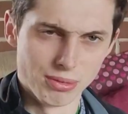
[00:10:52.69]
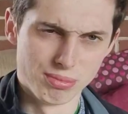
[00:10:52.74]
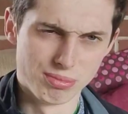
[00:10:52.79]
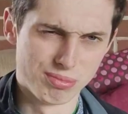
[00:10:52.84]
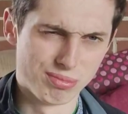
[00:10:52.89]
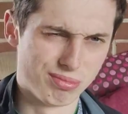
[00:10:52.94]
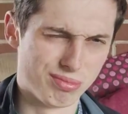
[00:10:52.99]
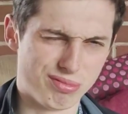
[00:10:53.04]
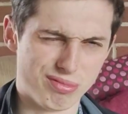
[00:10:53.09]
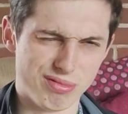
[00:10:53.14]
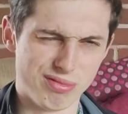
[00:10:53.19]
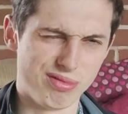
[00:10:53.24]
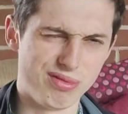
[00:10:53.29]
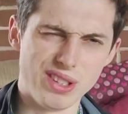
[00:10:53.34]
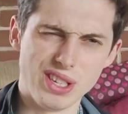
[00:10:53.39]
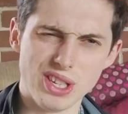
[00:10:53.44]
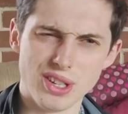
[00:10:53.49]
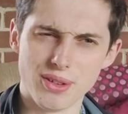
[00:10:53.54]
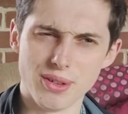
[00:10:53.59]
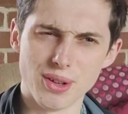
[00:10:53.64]
Video
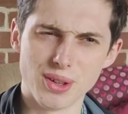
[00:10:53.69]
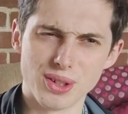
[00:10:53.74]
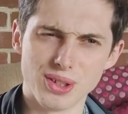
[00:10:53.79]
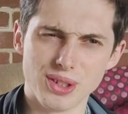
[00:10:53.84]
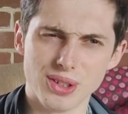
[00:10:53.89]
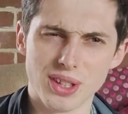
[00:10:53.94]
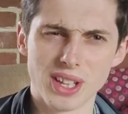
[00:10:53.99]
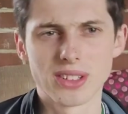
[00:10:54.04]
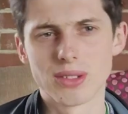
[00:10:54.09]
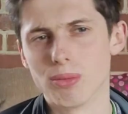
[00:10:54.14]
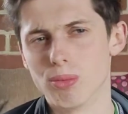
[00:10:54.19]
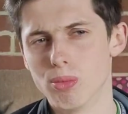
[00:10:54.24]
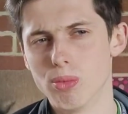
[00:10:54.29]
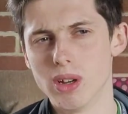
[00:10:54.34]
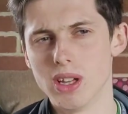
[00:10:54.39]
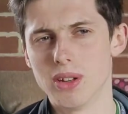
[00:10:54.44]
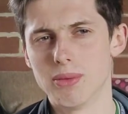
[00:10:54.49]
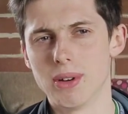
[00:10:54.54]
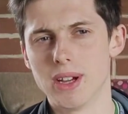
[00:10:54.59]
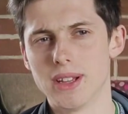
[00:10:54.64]
audio, that's a weird way of
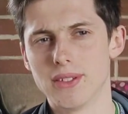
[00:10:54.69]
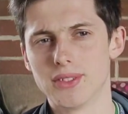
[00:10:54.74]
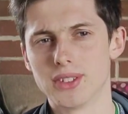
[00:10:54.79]
saying it.